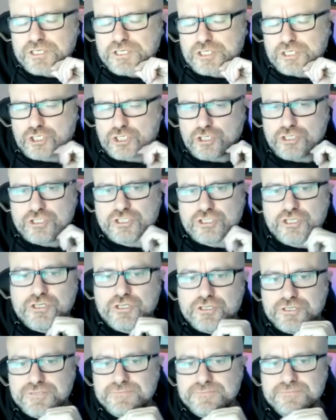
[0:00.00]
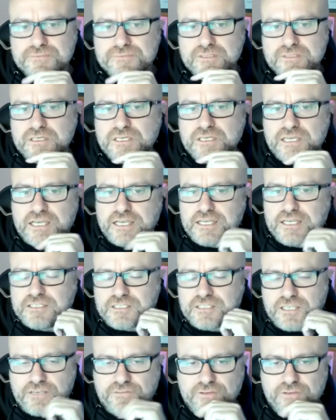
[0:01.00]
you should do
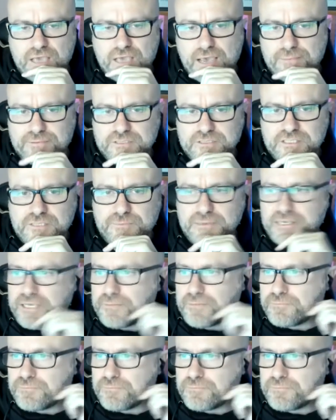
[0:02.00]
is, if you happen to be in